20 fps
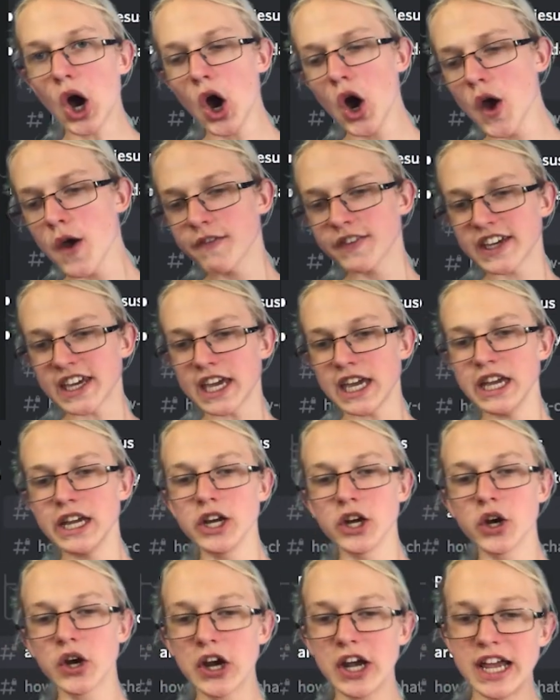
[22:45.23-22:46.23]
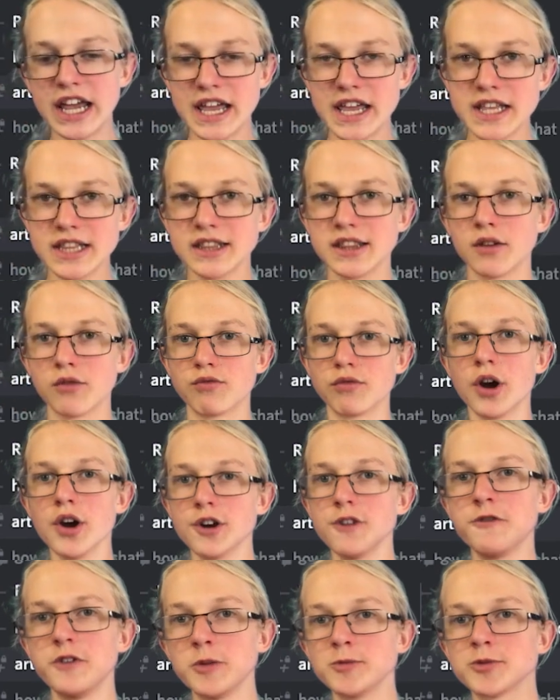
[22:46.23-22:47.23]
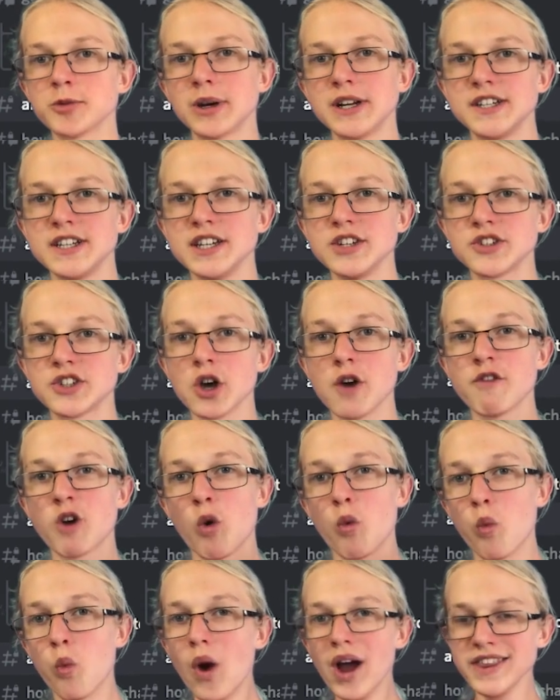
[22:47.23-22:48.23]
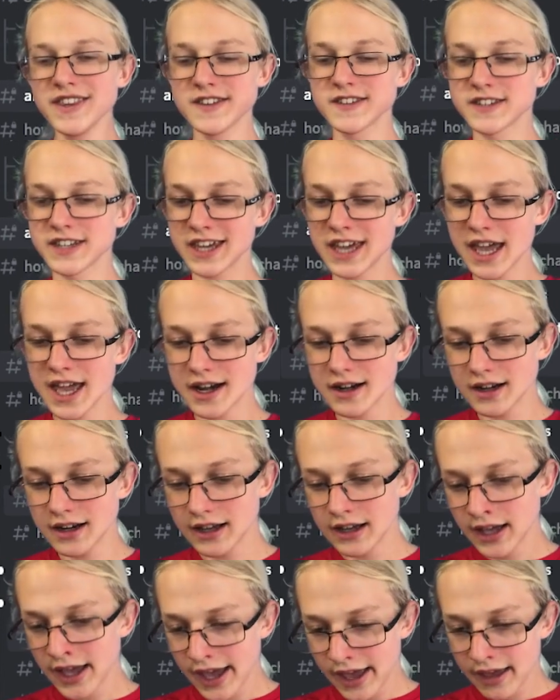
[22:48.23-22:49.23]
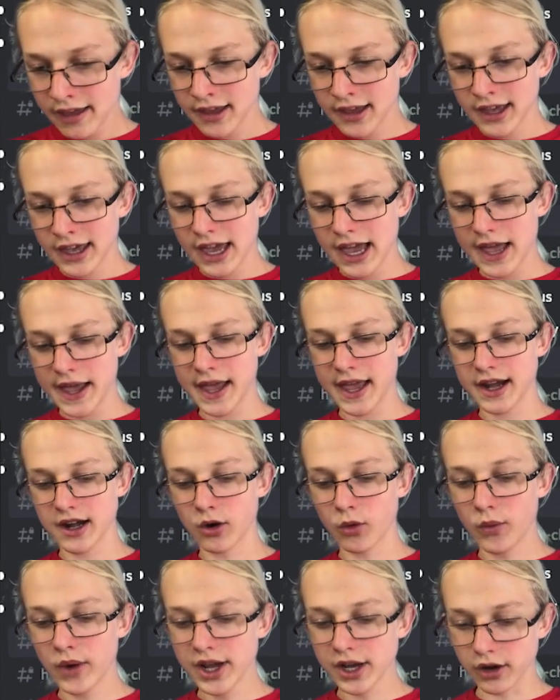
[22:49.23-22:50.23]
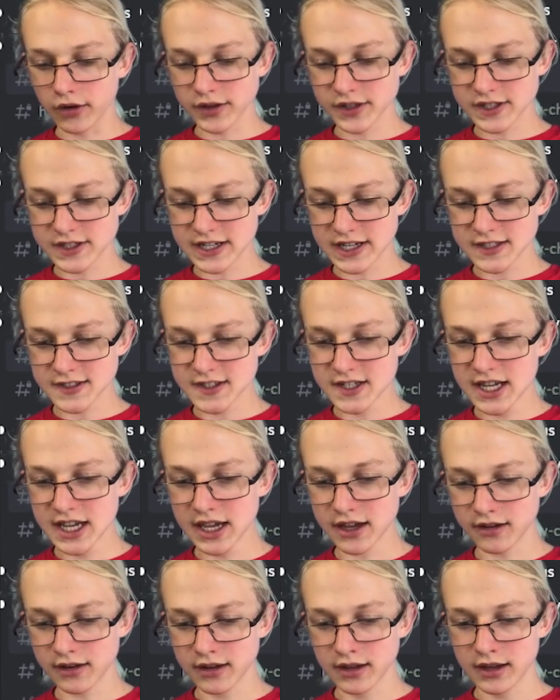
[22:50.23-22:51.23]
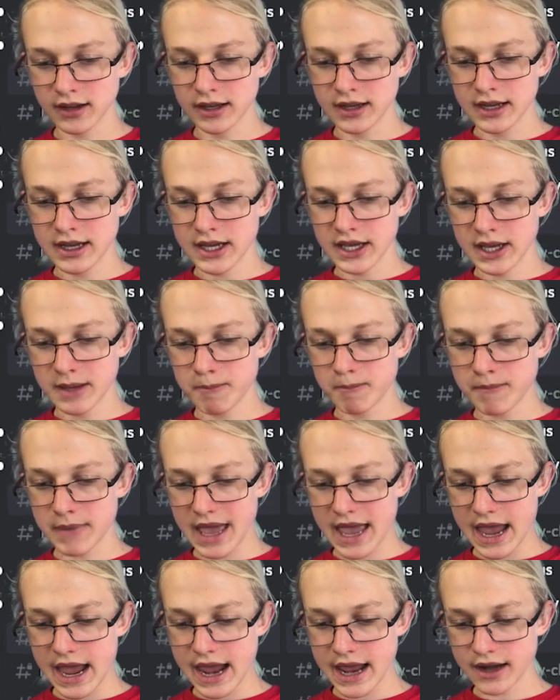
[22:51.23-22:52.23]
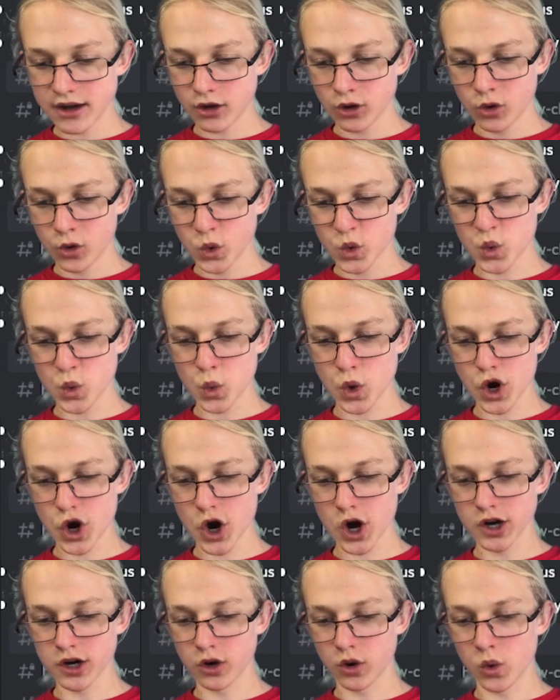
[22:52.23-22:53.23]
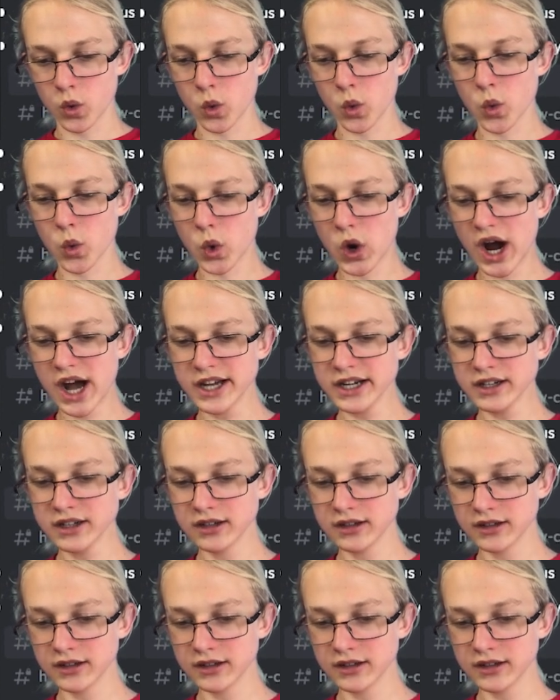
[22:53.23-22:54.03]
over here in the Ronan Films YT server once again. And we're going to test it out. Banned word 1.